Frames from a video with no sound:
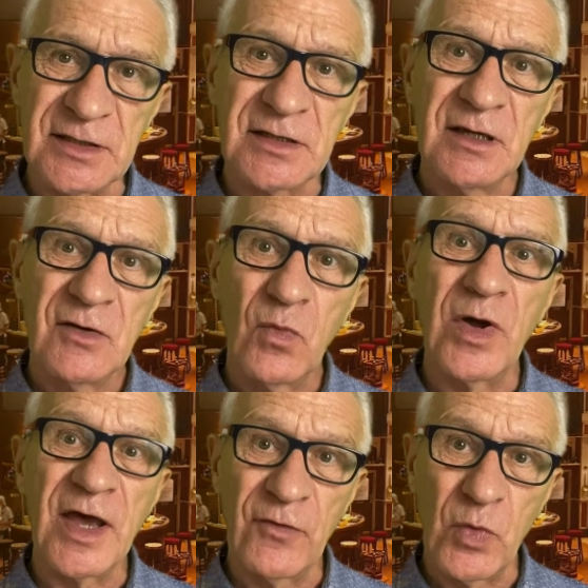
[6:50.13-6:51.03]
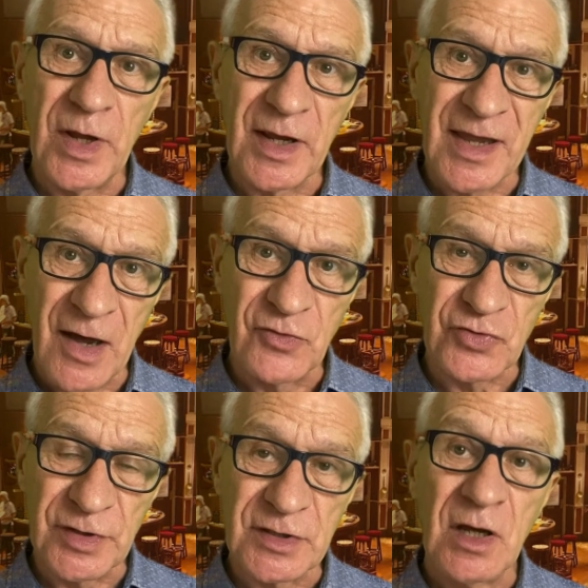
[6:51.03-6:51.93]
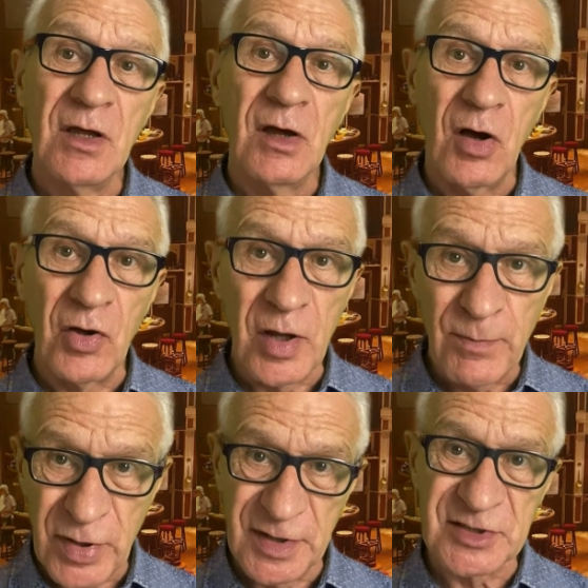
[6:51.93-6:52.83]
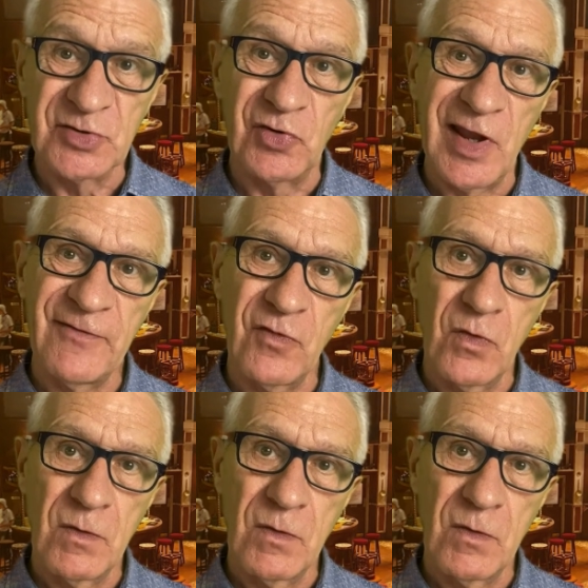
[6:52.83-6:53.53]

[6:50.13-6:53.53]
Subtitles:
it whenever we encounter it on a personal level.